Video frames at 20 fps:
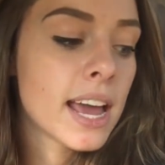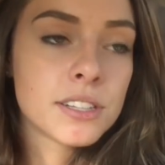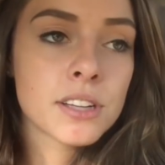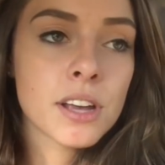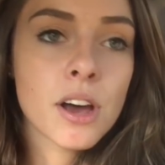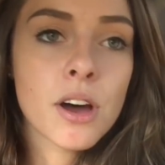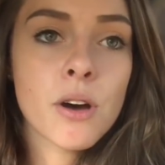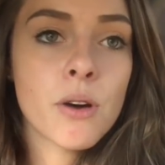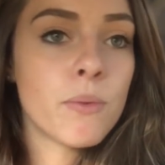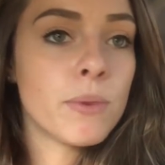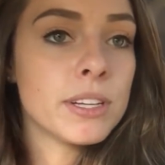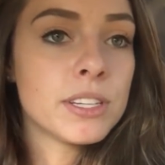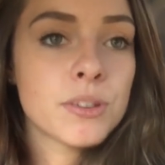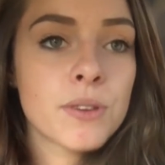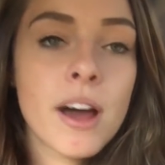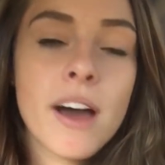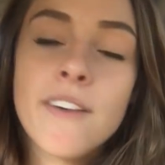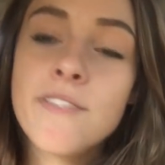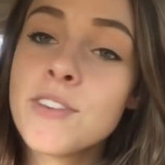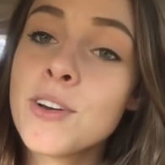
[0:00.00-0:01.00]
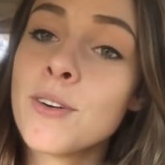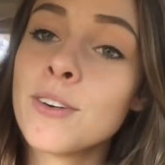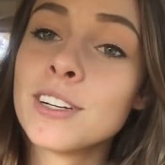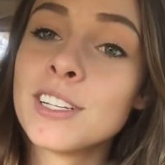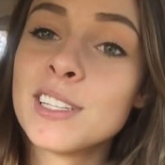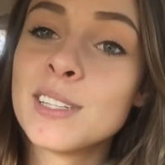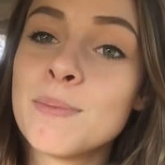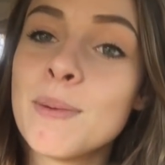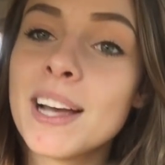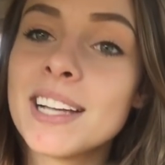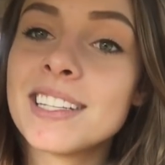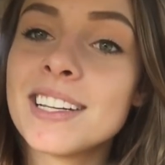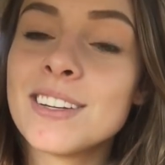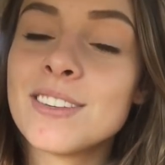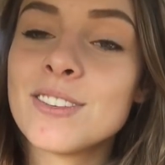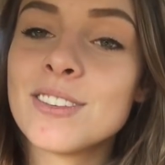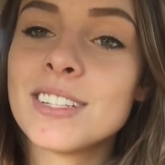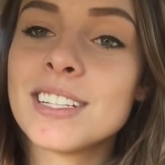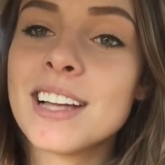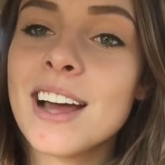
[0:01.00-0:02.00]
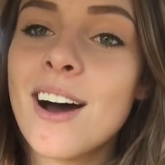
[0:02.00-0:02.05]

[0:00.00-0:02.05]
So we do have the horse's best interest